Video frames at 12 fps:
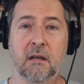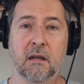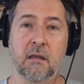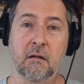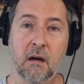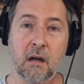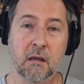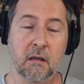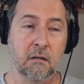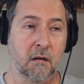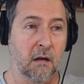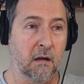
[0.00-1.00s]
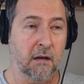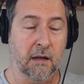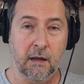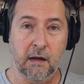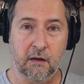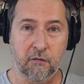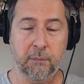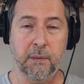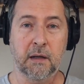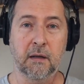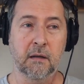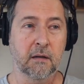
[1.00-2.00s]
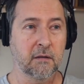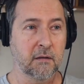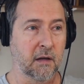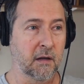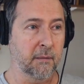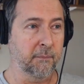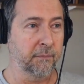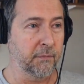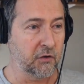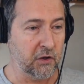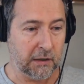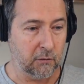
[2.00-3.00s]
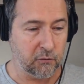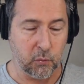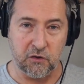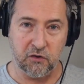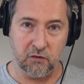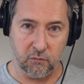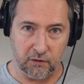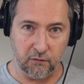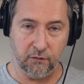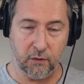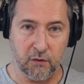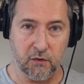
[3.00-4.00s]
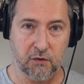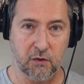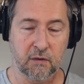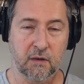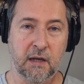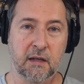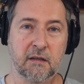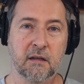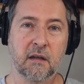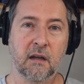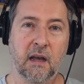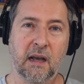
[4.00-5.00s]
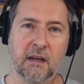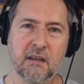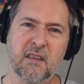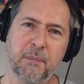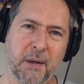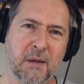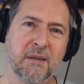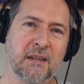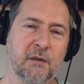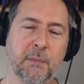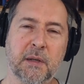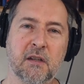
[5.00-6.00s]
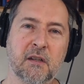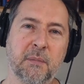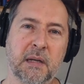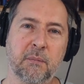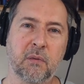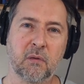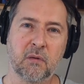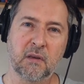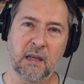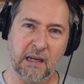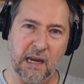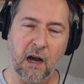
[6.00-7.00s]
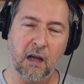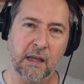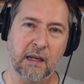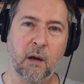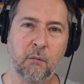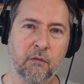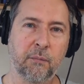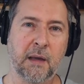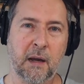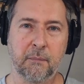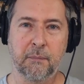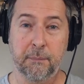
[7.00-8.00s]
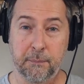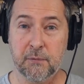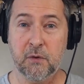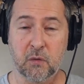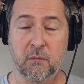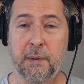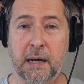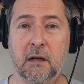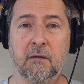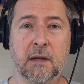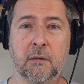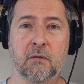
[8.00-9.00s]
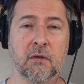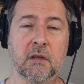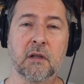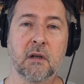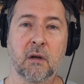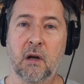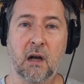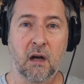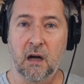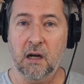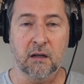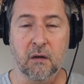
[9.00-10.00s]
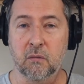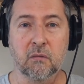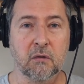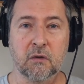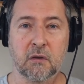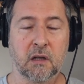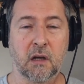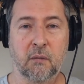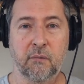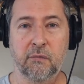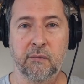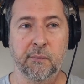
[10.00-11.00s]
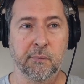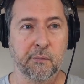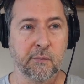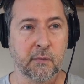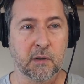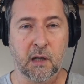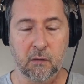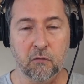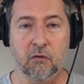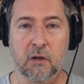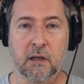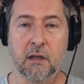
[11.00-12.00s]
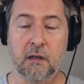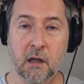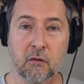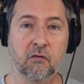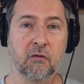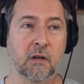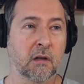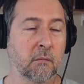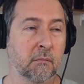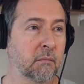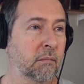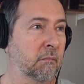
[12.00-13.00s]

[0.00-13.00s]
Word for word: There are, there are, and there have been um, channels which which focus on that, and I suppose that's because people they can, they come from that sort of background. Uh, I don't. I come from culturally. Culturally, I'm